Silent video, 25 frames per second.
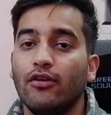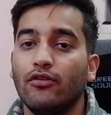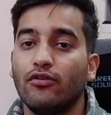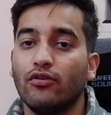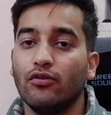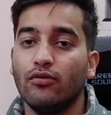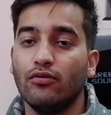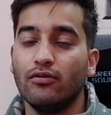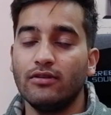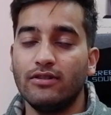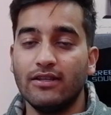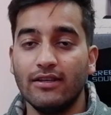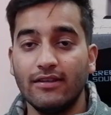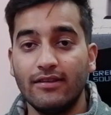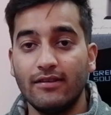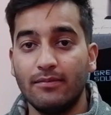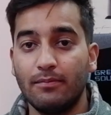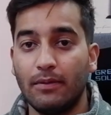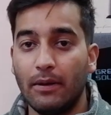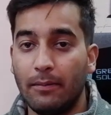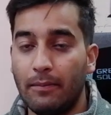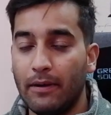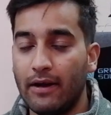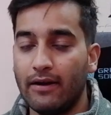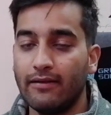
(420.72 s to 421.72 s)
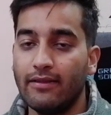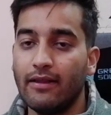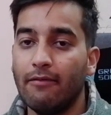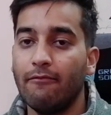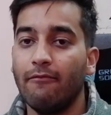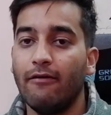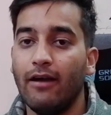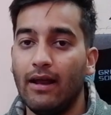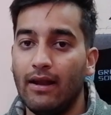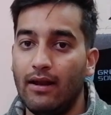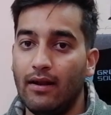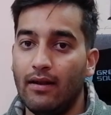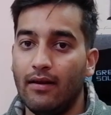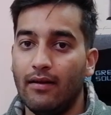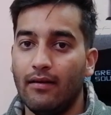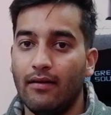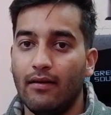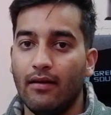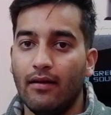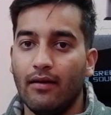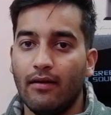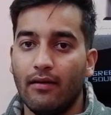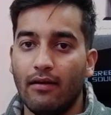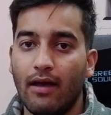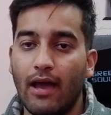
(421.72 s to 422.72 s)
So just prepare them well.
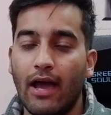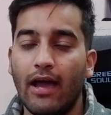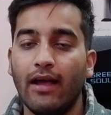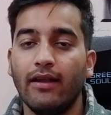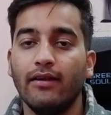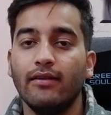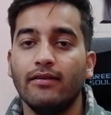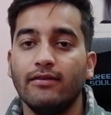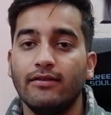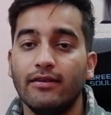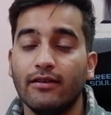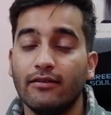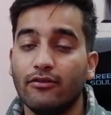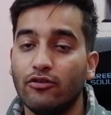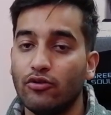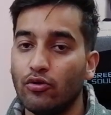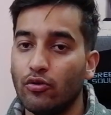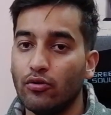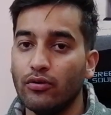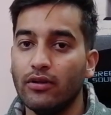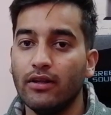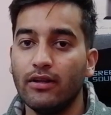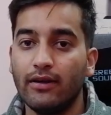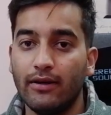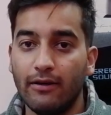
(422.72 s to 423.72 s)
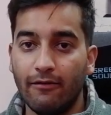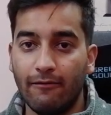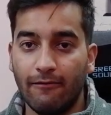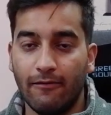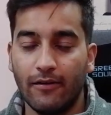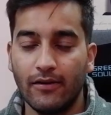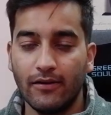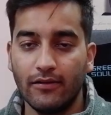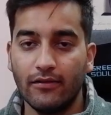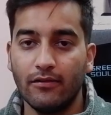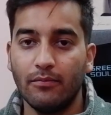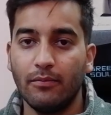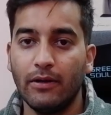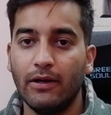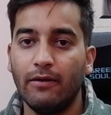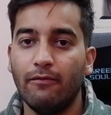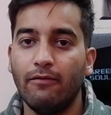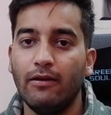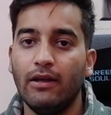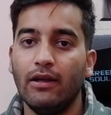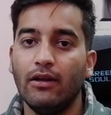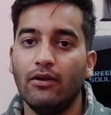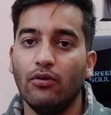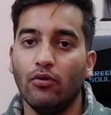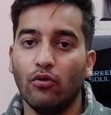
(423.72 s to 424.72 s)
And just know the difference
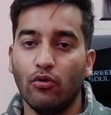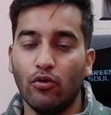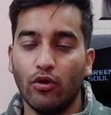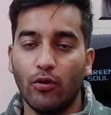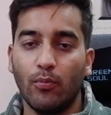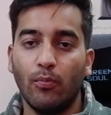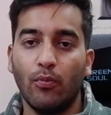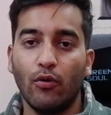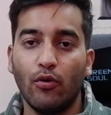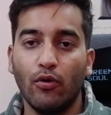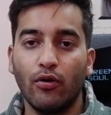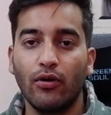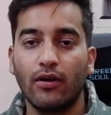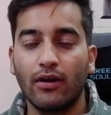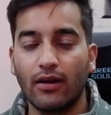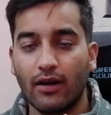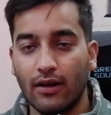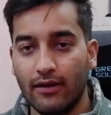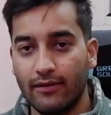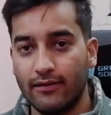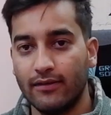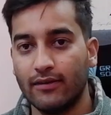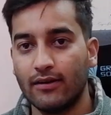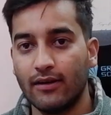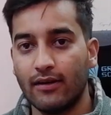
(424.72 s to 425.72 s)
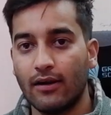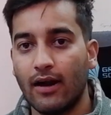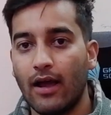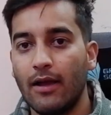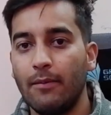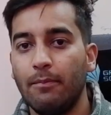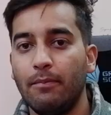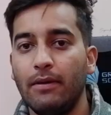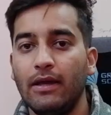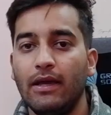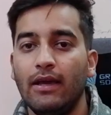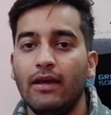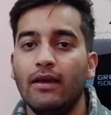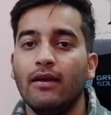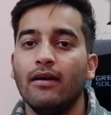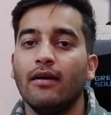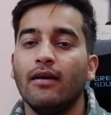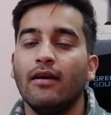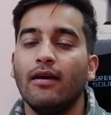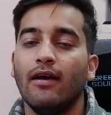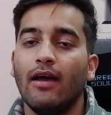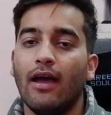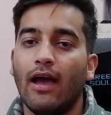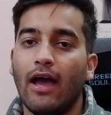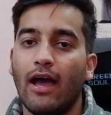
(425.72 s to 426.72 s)
between node port, cluster IP,
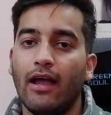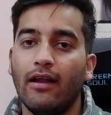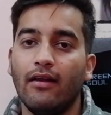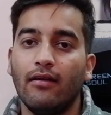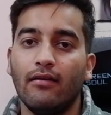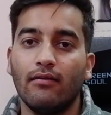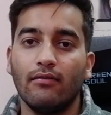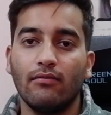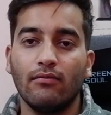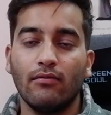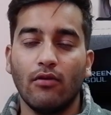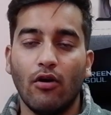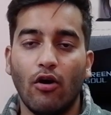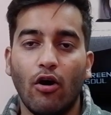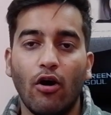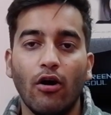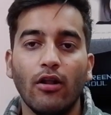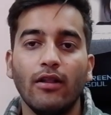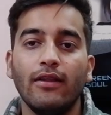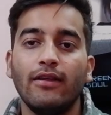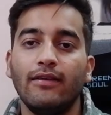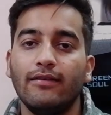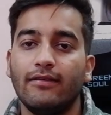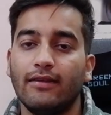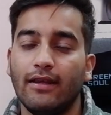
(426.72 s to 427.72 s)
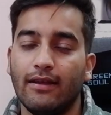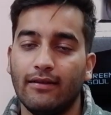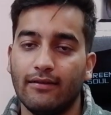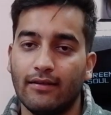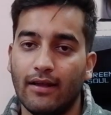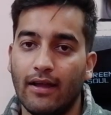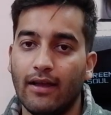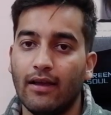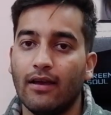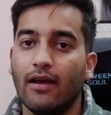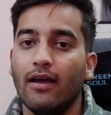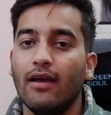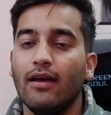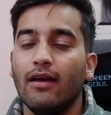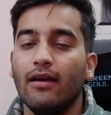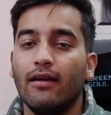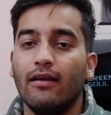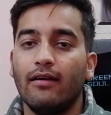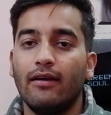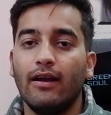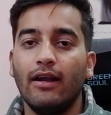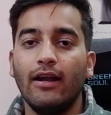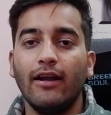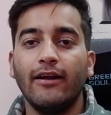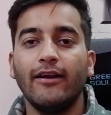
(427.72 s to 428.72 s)
and all these things. Like
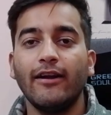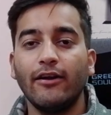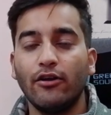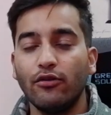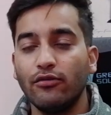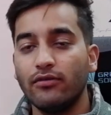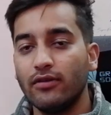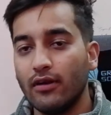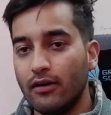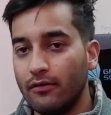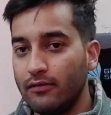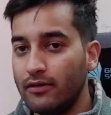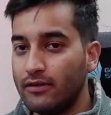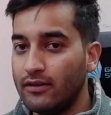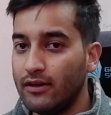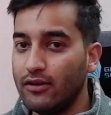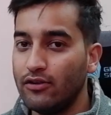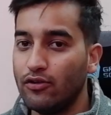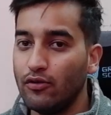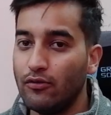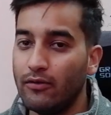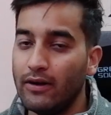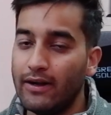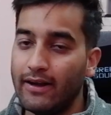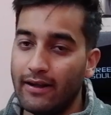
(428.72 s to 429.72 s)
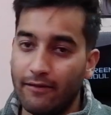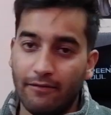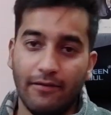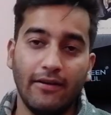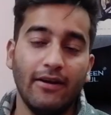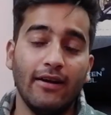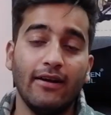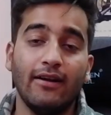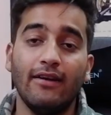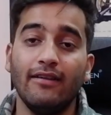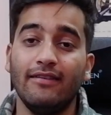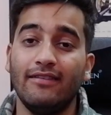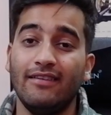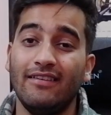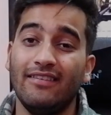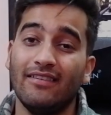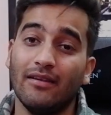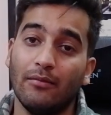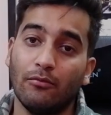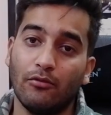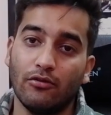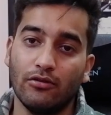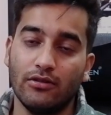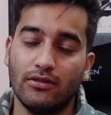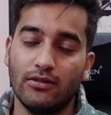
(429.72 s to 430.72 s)
related to services, you will definitely see
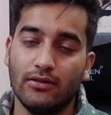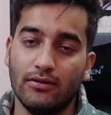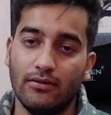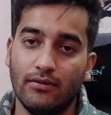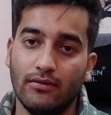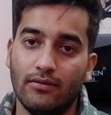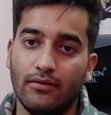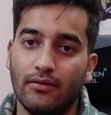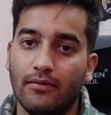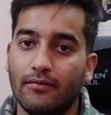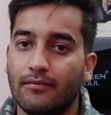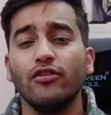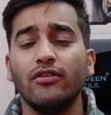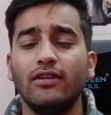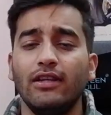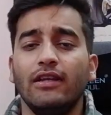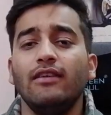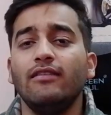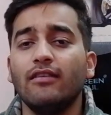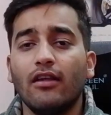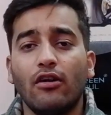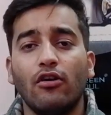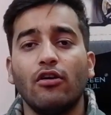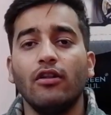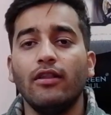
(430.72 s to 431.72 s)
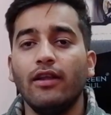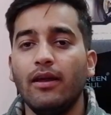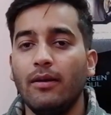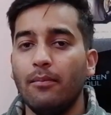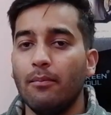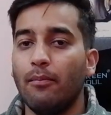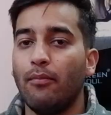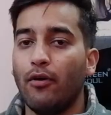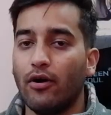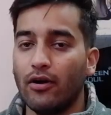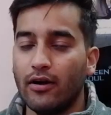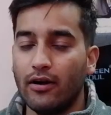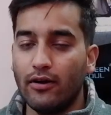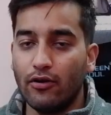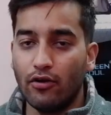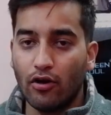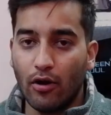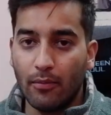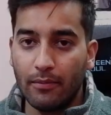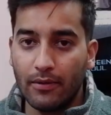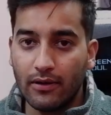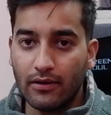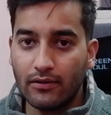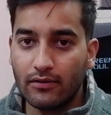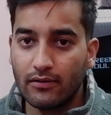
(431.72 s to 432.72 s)
some questions. So these are all the important
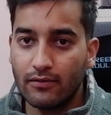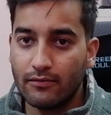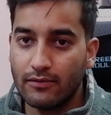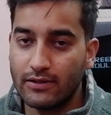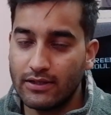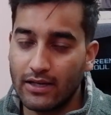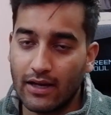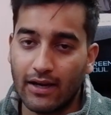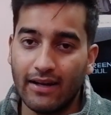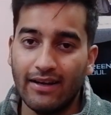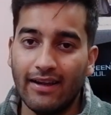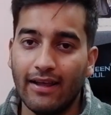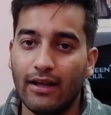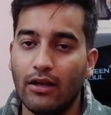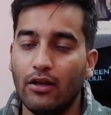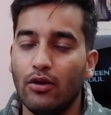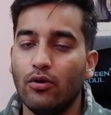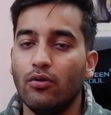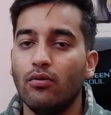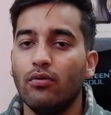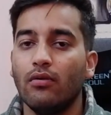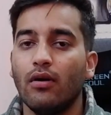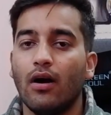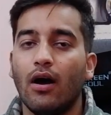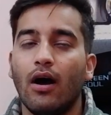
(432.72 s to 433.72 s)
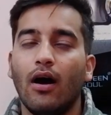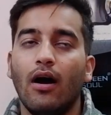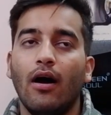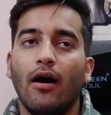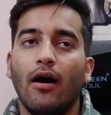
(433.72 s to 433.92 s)
topics which I can tell you